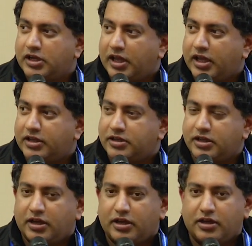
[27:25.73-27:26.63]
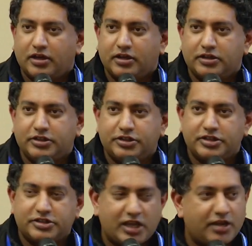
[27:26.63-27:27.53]
And the
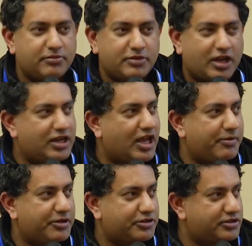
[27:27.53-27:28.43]
same dynamics,